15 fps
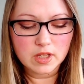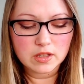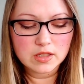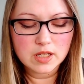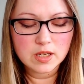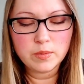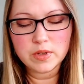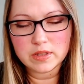
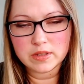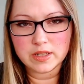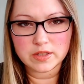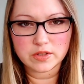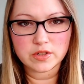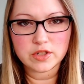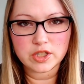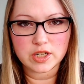Typically, a
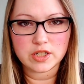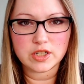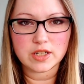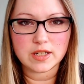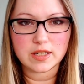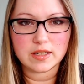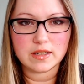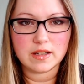search
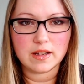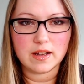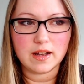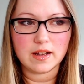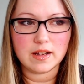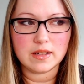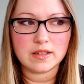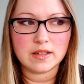engine
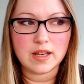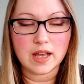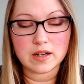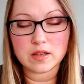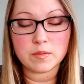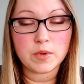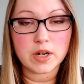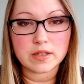out of
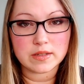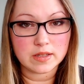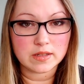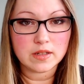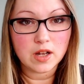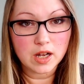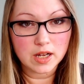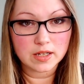the box does
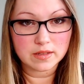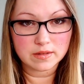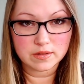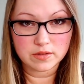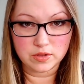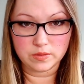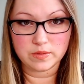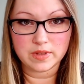not
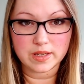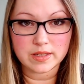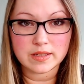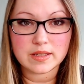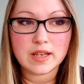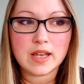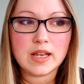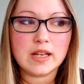do
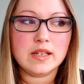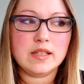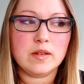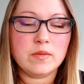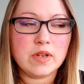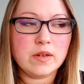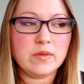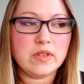this.
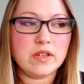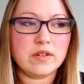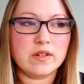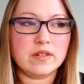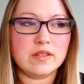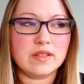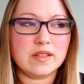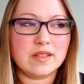Sometimes there
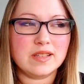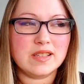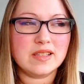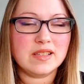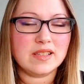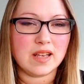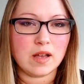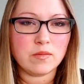is
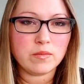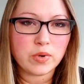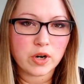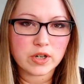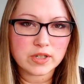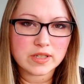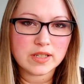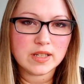some
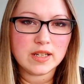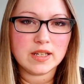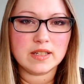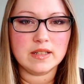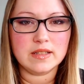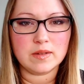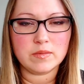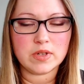parsing,
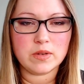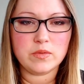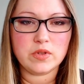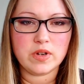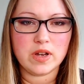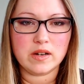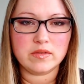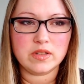and sometimes you
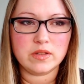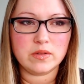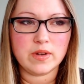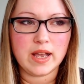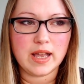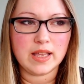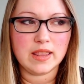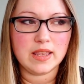have to
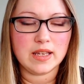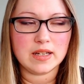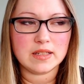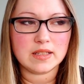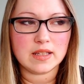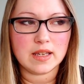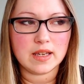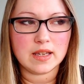add
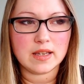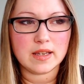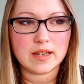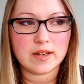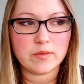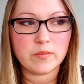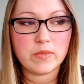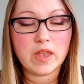things like
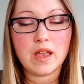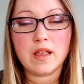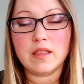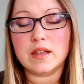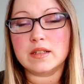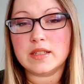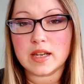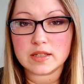a
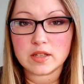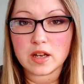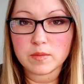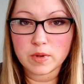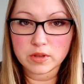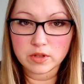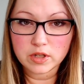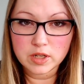
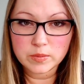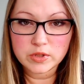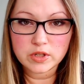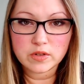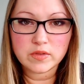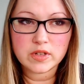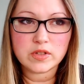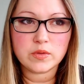taxonomy lookup
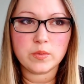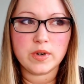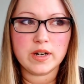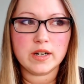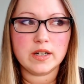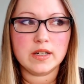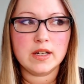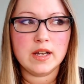service,
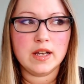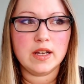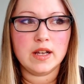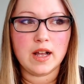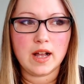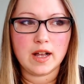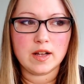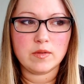where
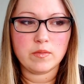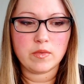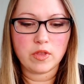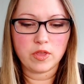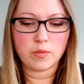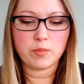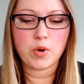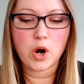
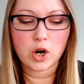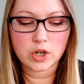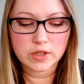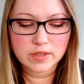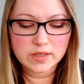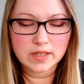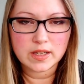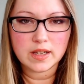the
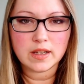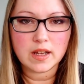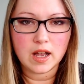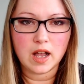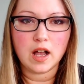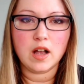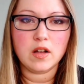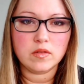parsing
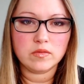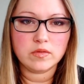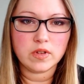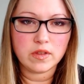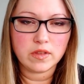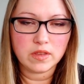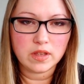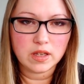of
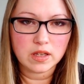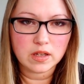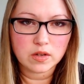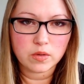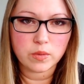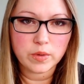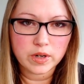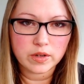the
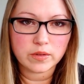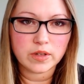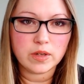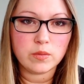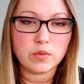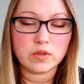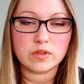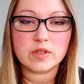query
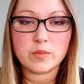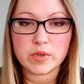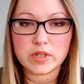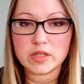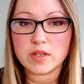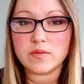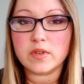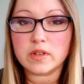will
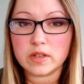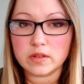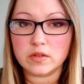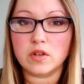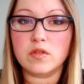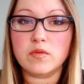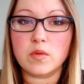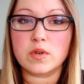specifically
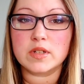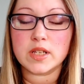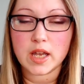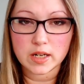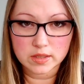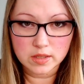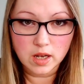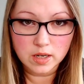look for
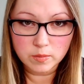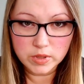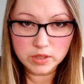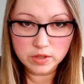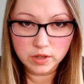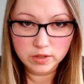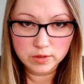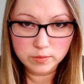taxonomy
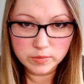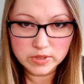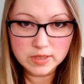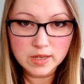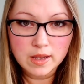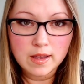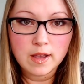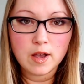terms,
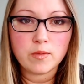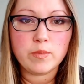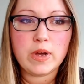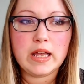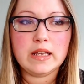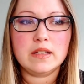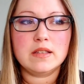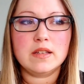
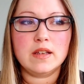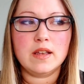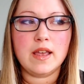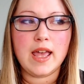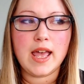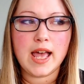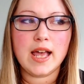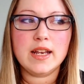but
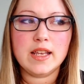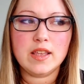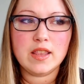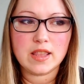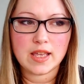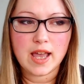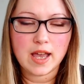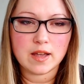adding
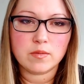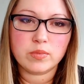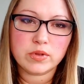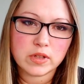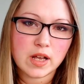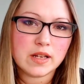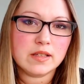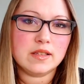that
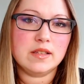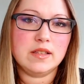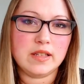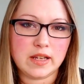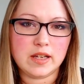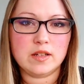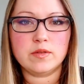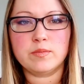plus
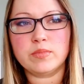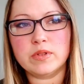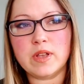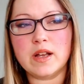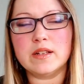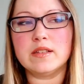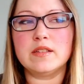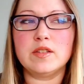date
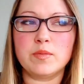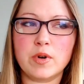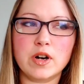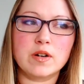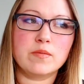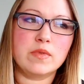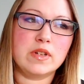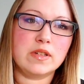plus
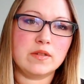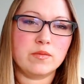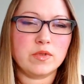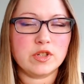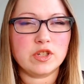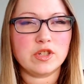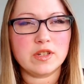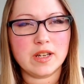department,
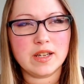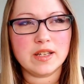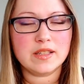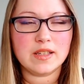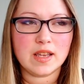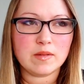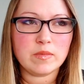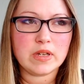which I guess
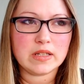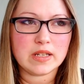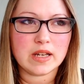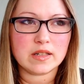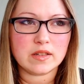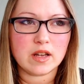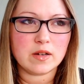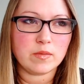can be a
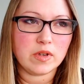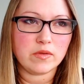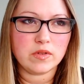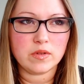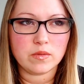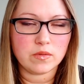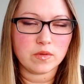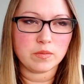taxonomy if
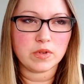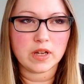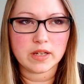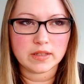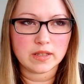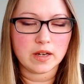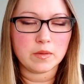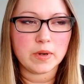you apply
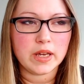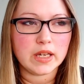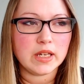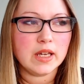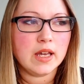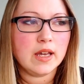it that way,